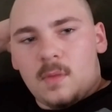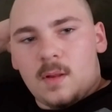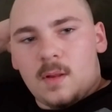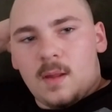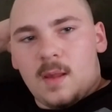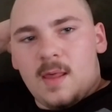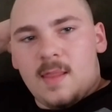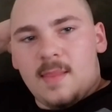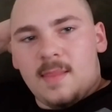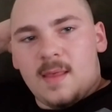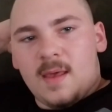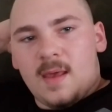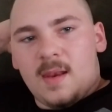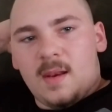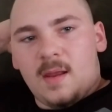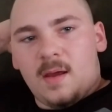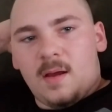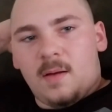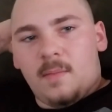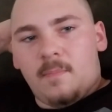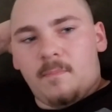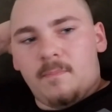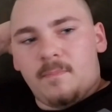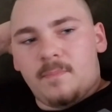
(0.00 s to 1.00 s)
And then
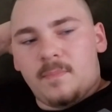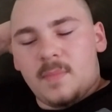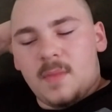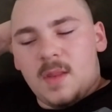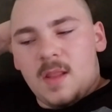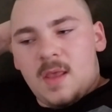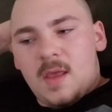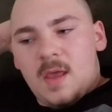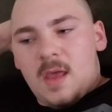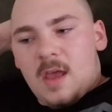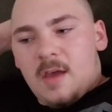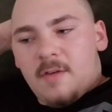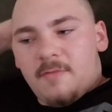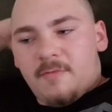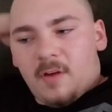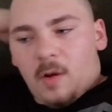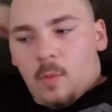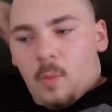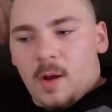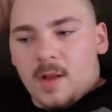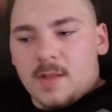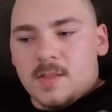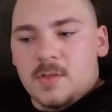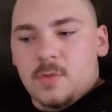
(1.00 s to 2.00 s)
if I
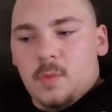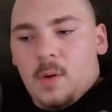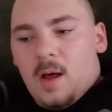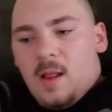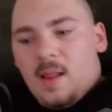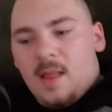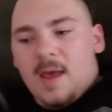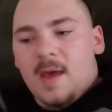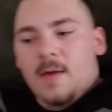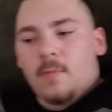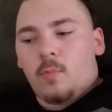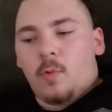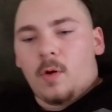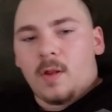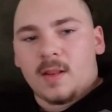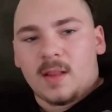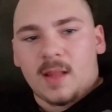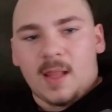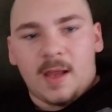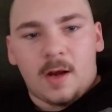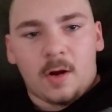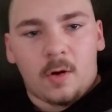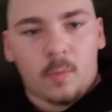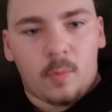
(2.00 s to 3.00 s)
want to, I'll add one
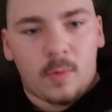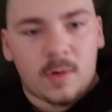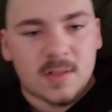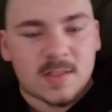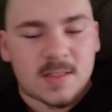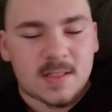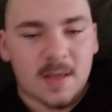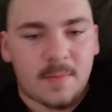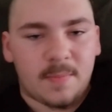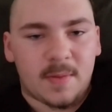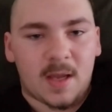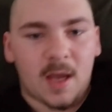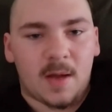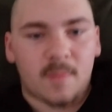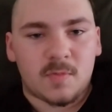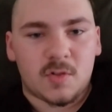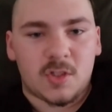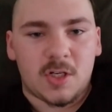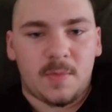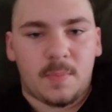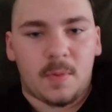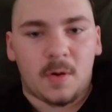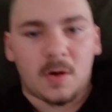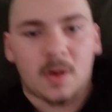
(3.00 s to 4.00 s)
later once they become
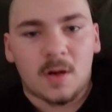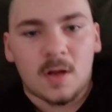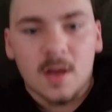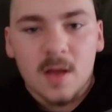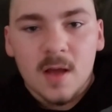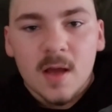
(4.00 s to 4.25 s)
cheaper.